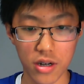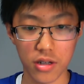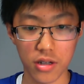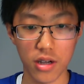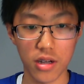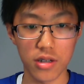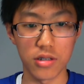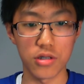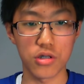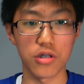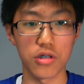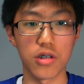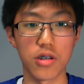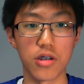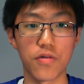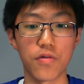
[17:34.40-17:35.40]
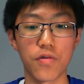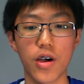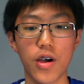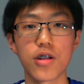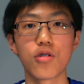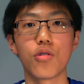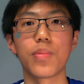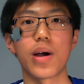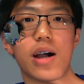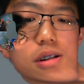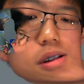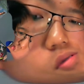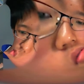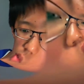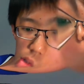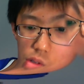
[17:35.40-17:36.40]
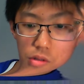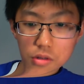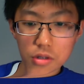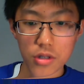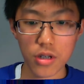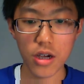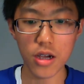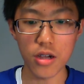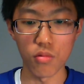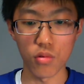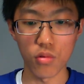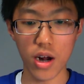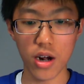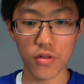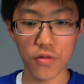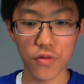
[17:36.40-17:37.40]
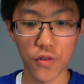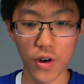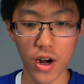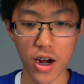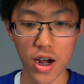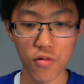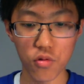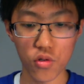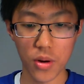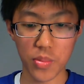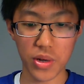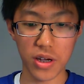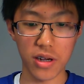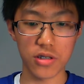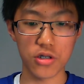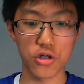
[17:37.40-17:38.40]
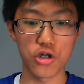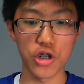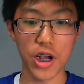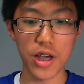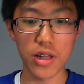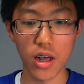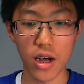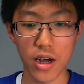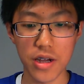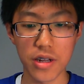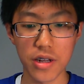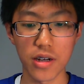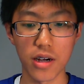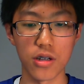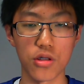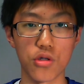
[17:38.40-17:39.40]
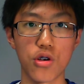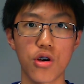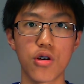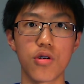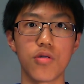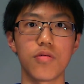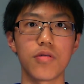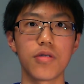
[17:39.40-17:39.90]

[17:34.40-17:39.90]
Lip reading: and get into the final battle. Okay, round 5, we're up against J-Lion Unknown.